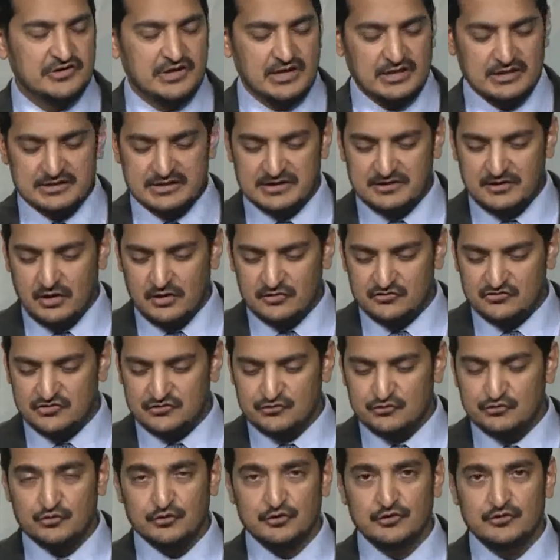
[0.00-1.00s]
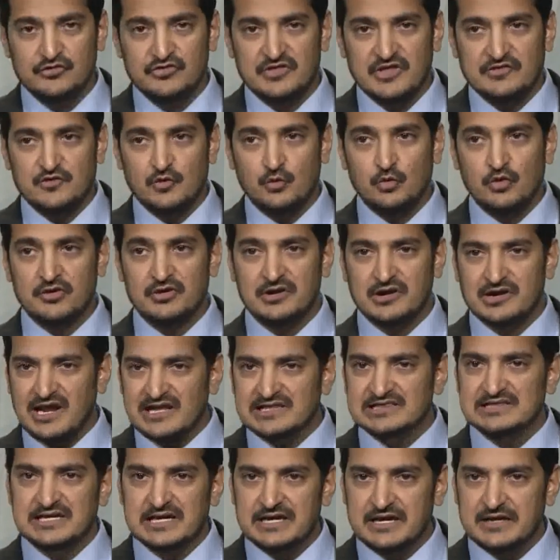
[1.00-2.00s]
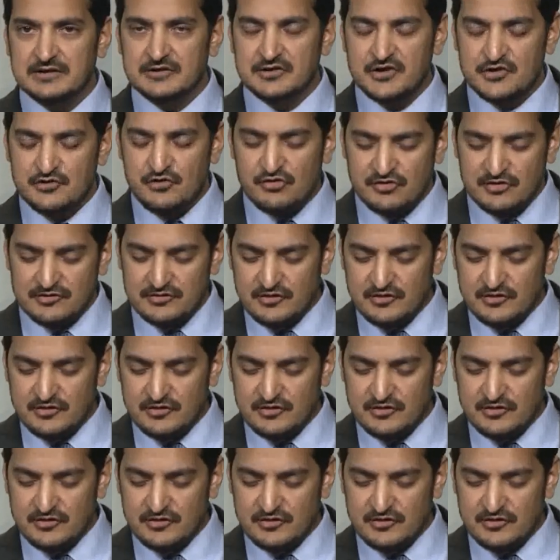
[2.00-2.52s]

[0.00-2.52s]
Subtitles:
Rationality, Knowledge, and Truth, that the word ratkan